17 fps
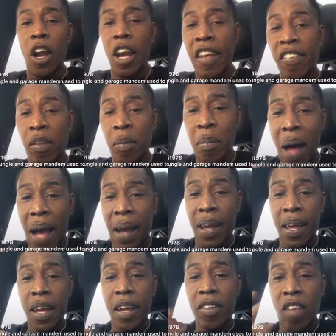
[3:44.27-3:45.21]
Go listen
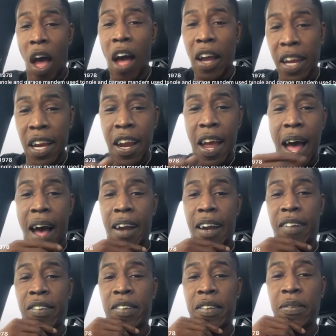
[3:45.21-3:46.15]
back, Talking the
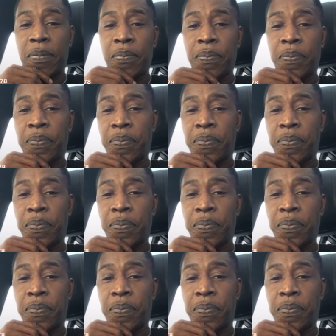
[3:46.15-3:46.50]
Hardest.